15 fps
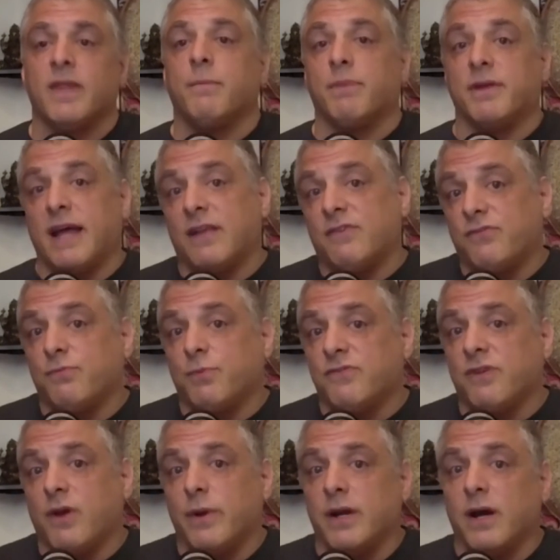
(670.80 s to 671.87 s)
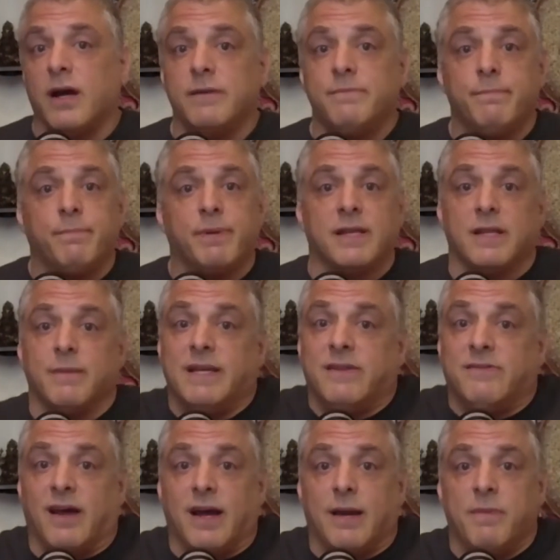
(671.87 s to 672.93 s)
But that's what's going on. But in the
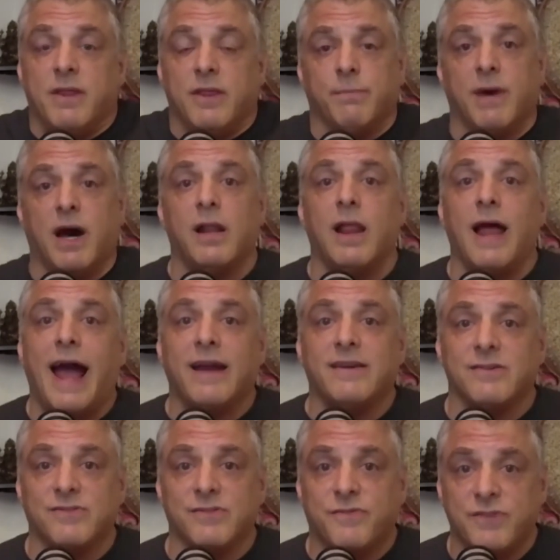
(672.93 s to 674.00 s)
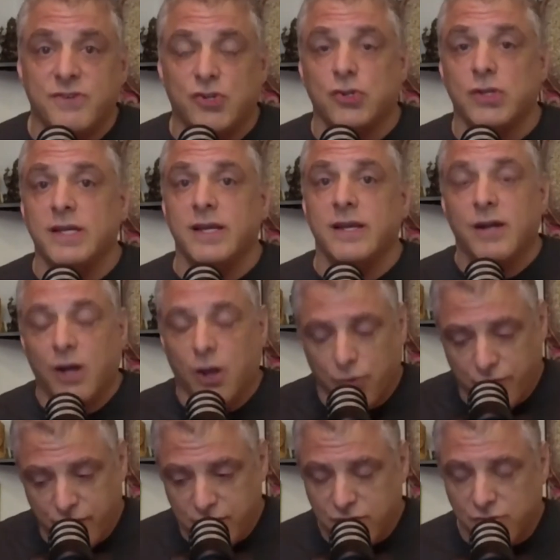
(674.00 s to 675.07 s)
meantime, the Model Act is officially,
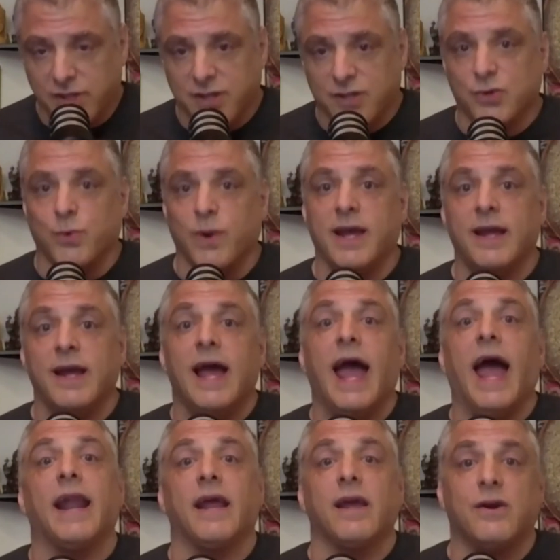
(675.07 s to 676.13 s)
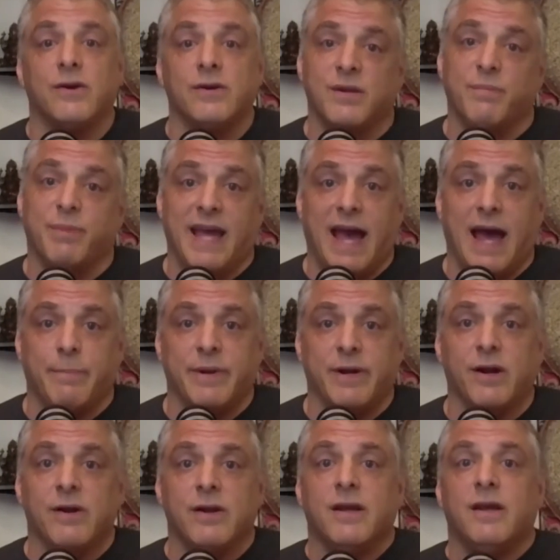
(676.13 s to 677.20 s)
officially underway, and I couldn't be
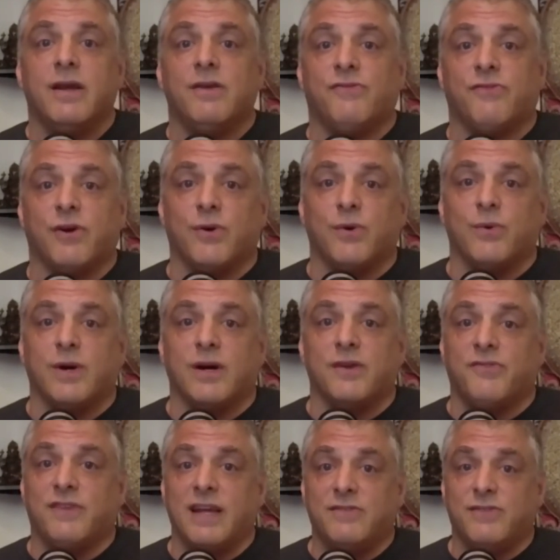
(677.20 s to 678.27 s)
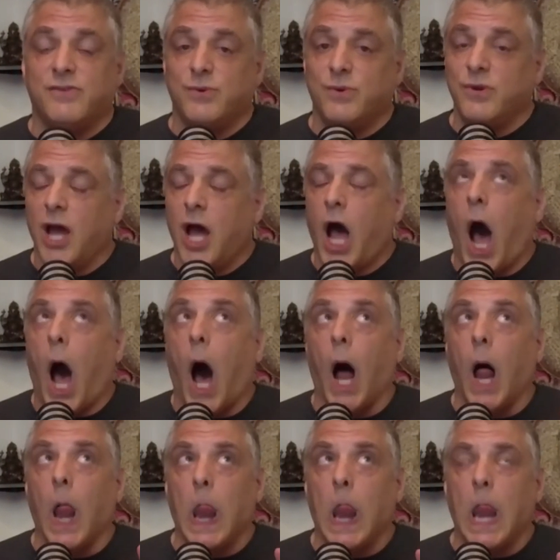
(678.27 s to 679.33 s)
happier. So uh, stay tuned. A
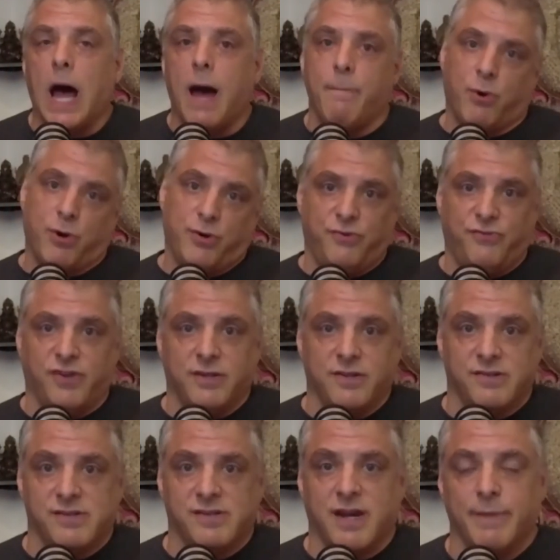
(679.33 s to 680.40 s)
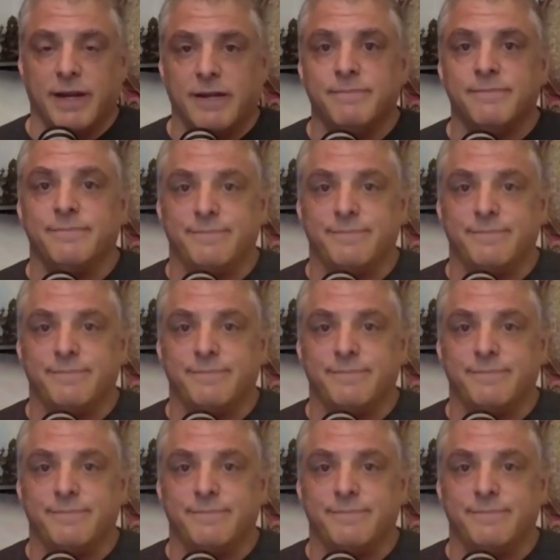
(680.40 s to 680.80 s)
lot more news on this is coming.